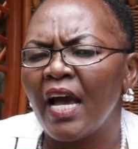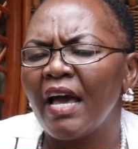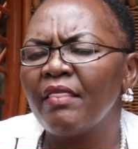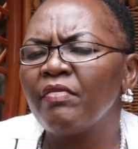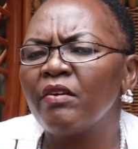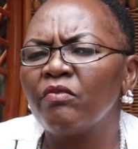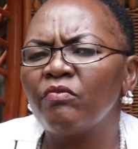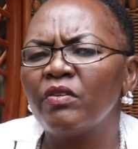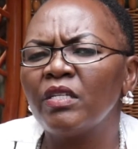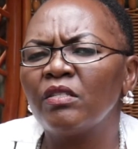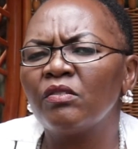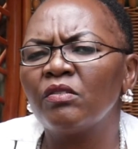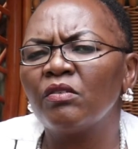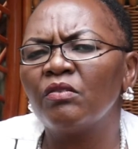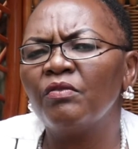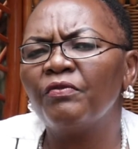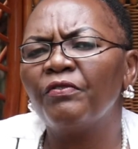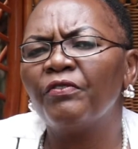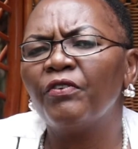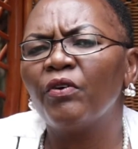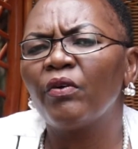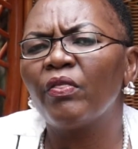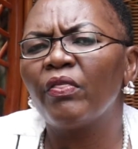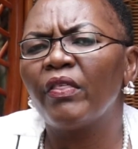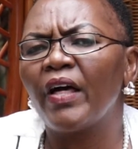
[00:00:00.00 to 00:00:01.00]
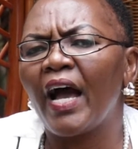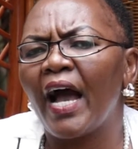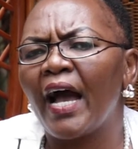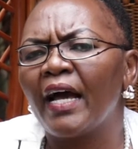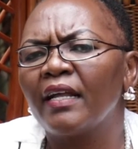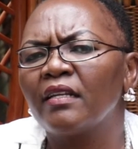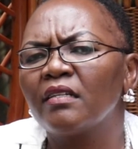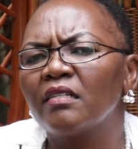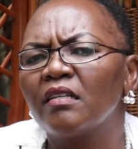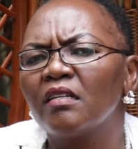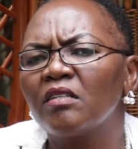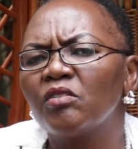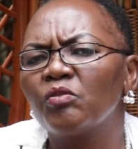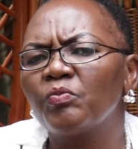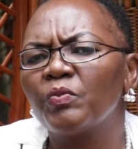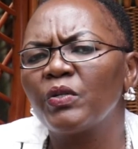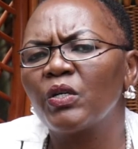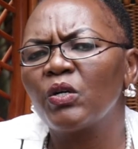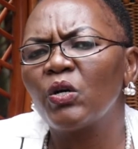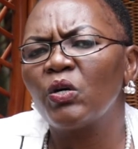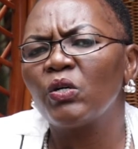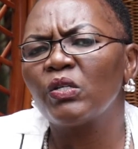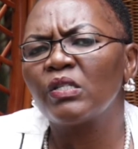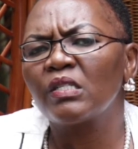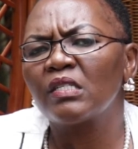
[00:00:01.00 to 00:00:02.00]
And the reason for that is
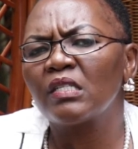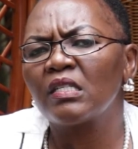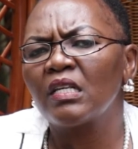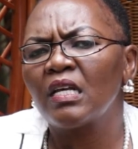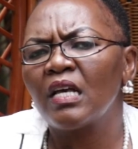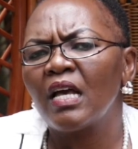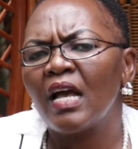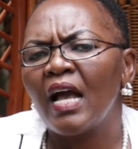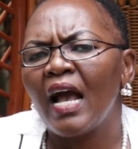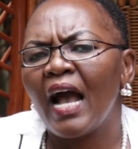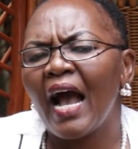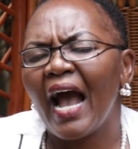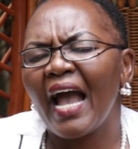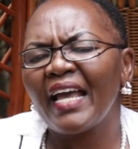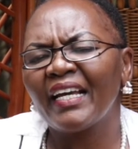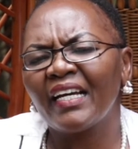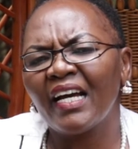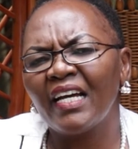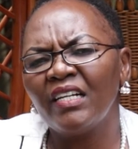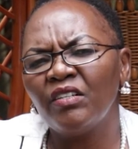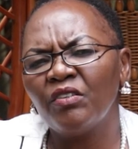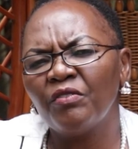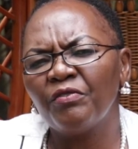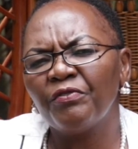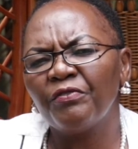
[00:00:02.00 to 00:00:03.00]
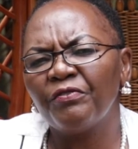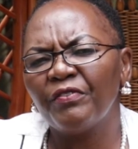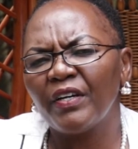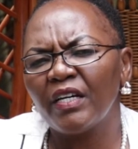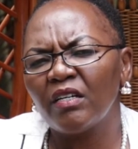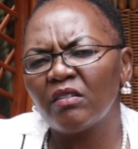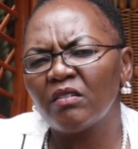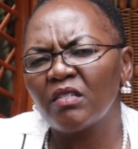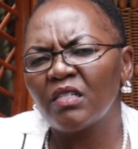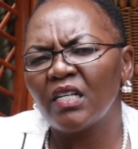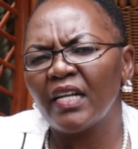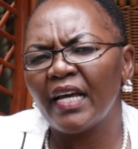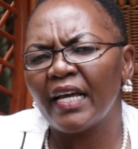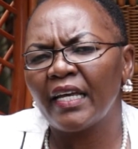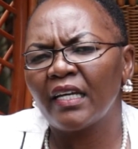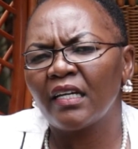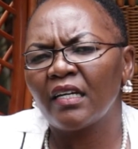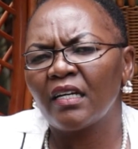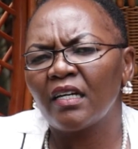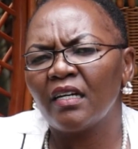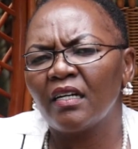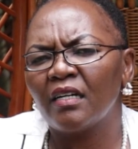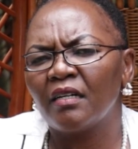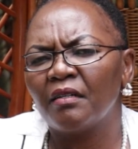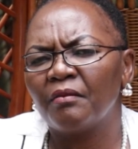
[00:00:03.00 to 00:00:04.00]
because I kind of felt
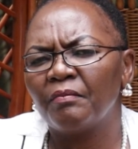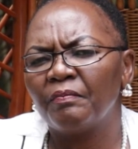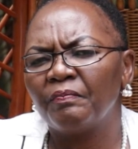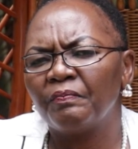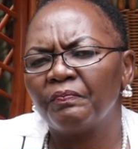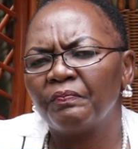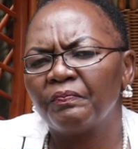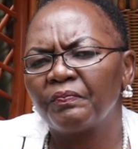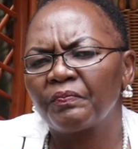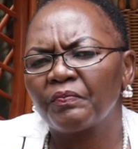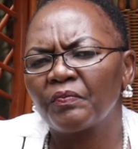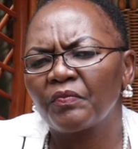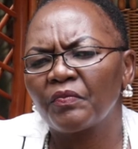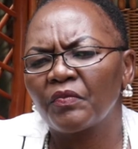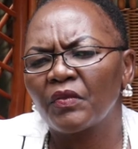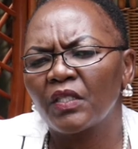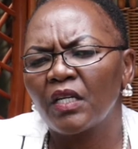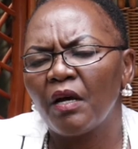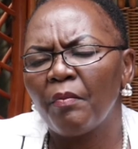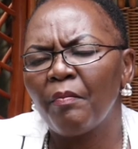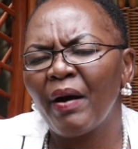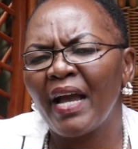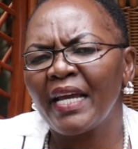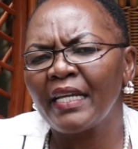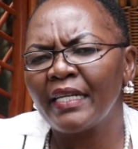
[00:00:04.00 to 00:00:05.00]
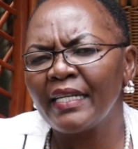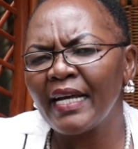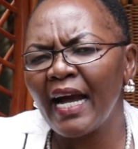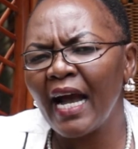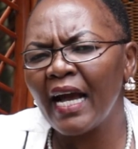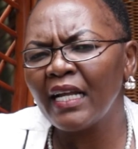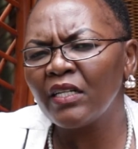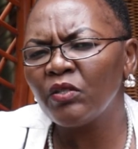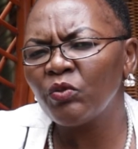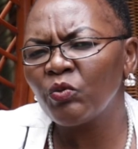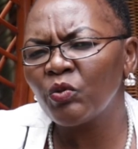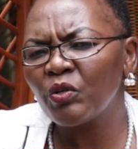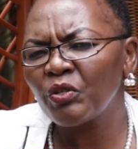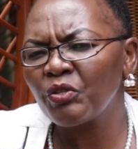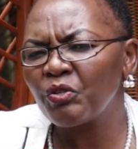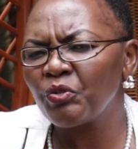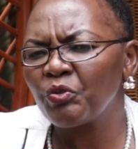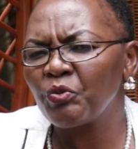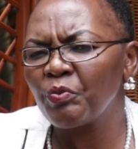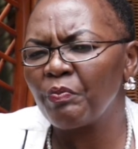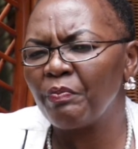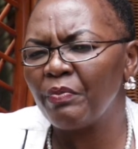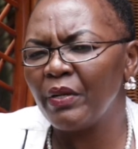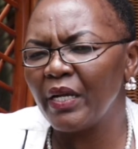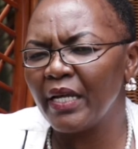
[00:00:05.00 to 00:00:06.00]
like my dad was
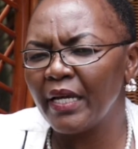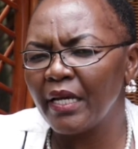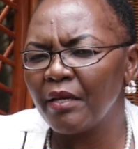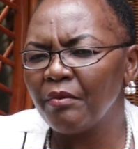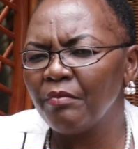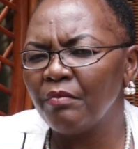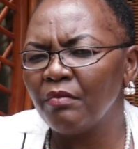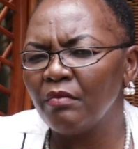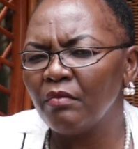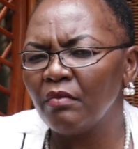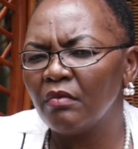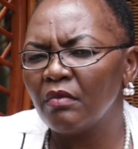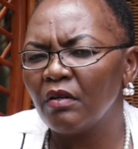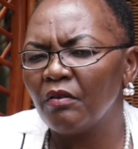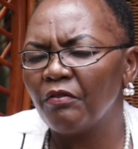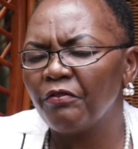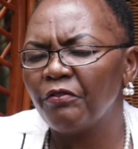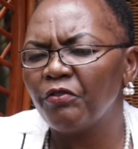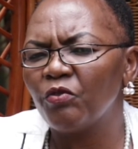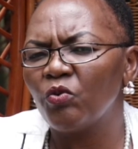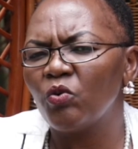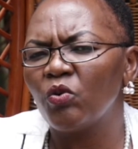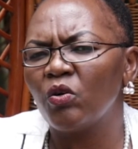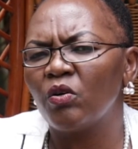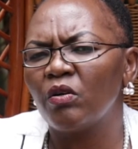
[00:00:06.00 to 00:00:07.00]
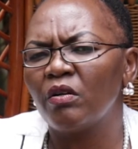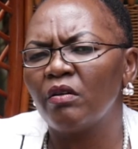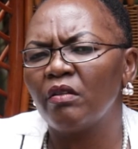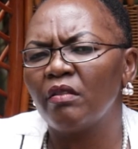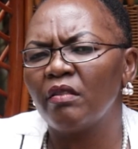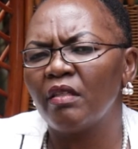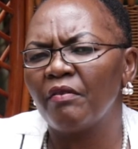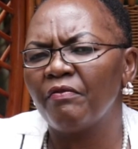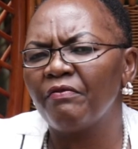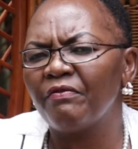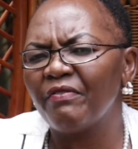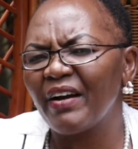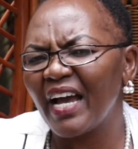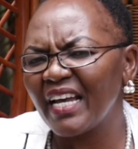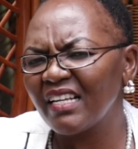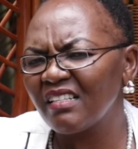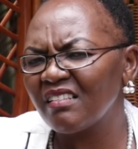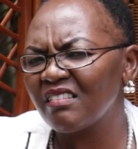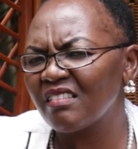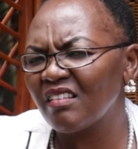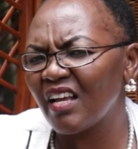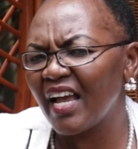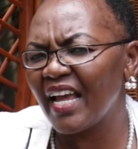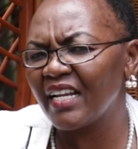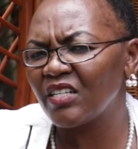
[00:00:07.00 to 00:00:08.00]
to blame for the
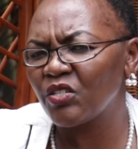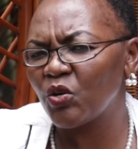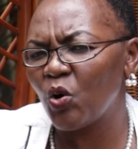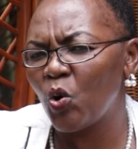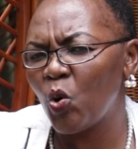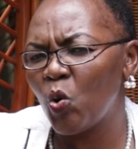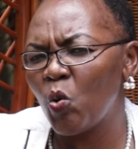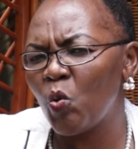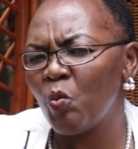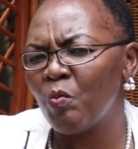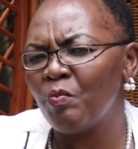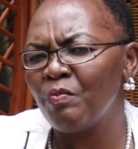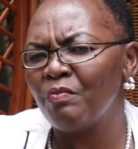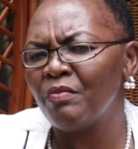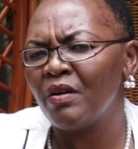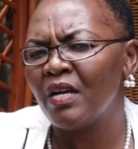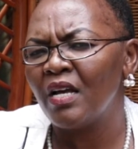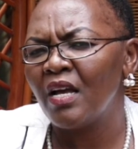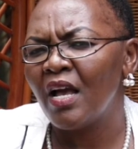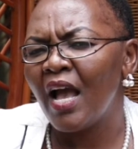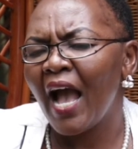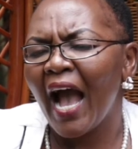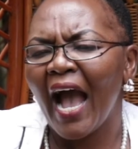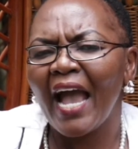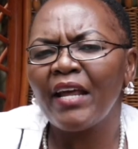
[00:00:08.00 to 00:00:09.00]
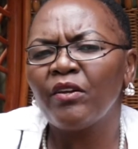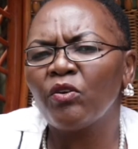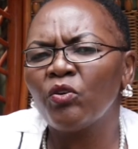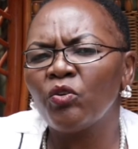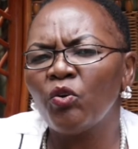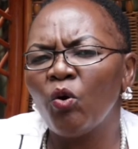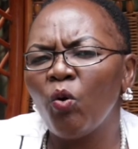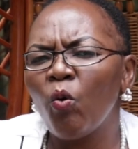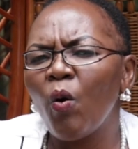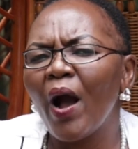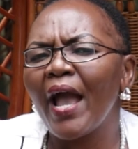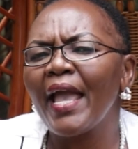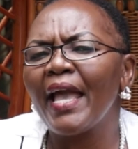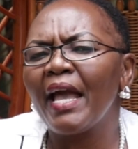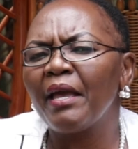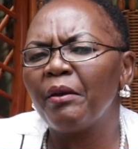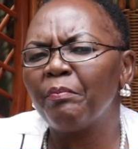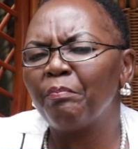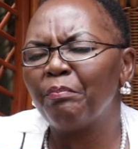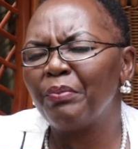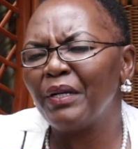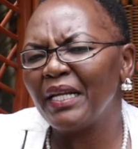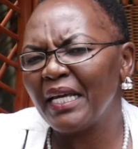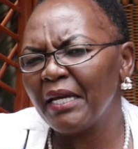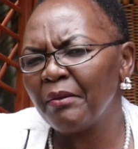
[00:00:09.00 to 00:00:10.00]
fights at home. I don't know why
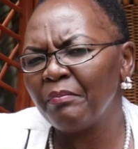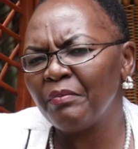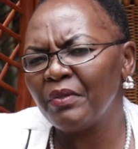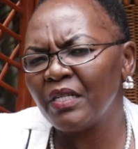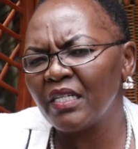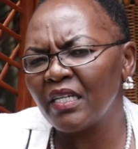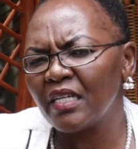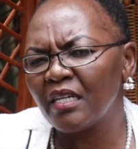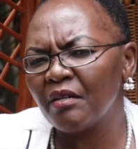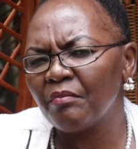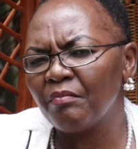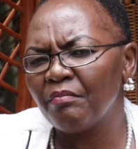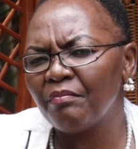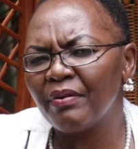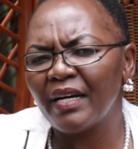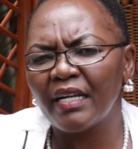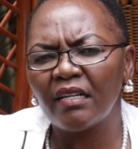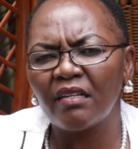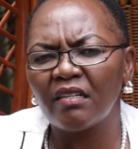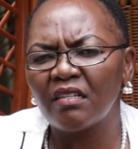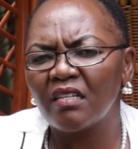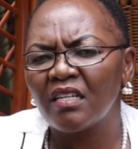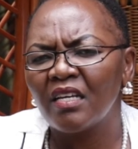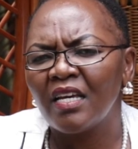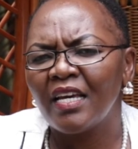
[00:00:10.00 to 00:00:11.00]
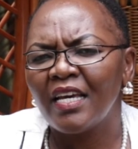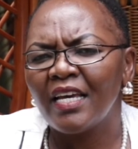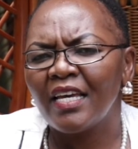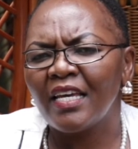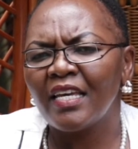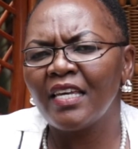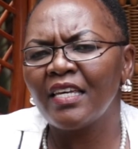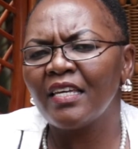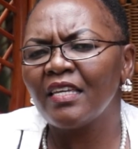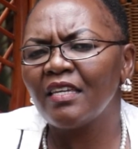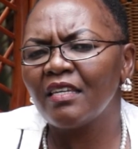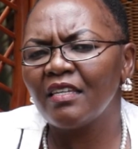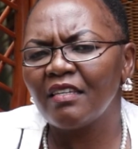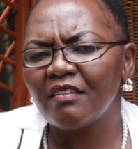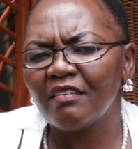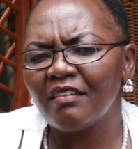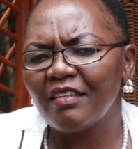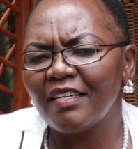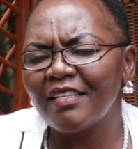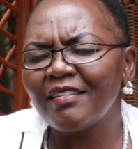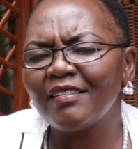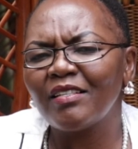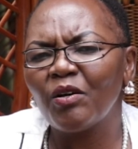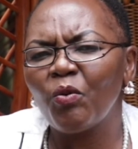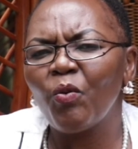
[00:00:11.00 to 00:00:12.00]
I blamed him, but he
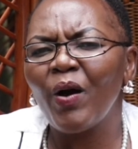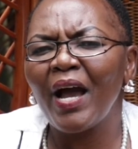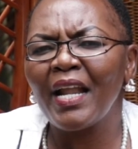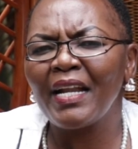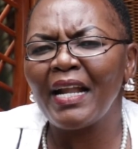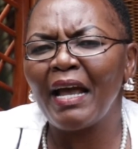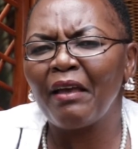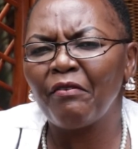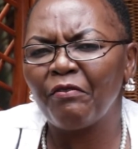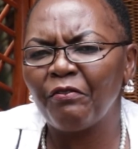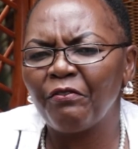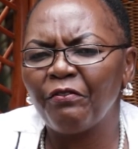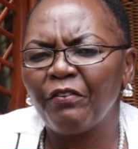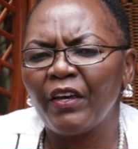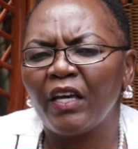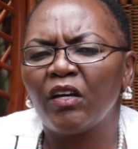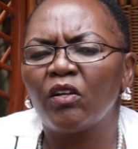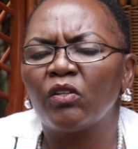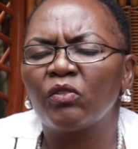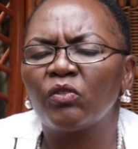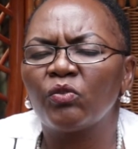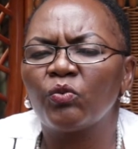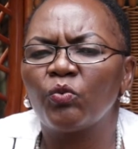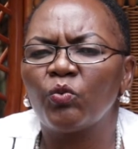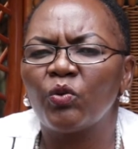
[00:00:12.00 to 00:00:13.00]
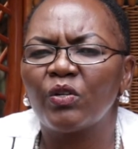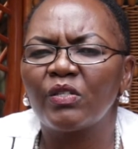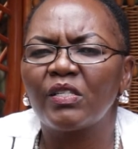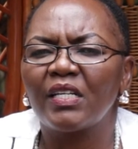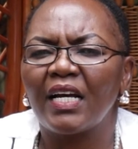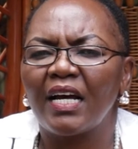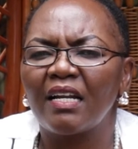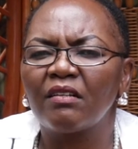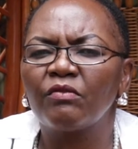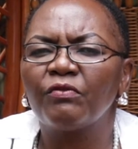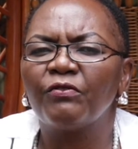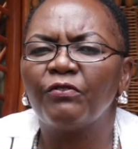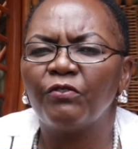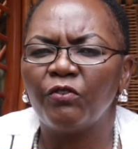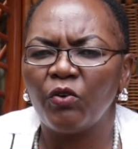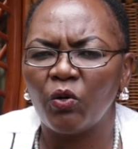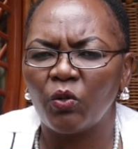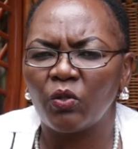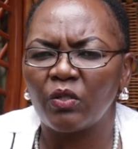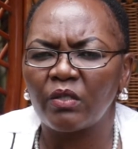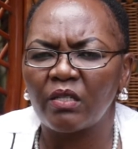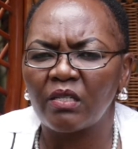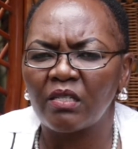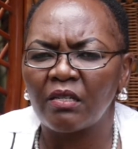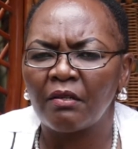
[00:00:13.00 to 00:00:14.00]
is the one I felt was at
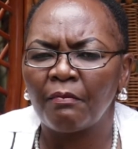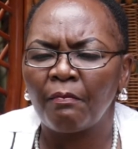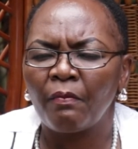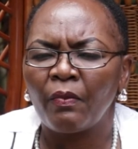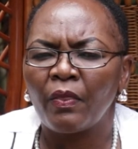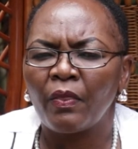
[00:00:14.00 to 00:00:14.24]
fault.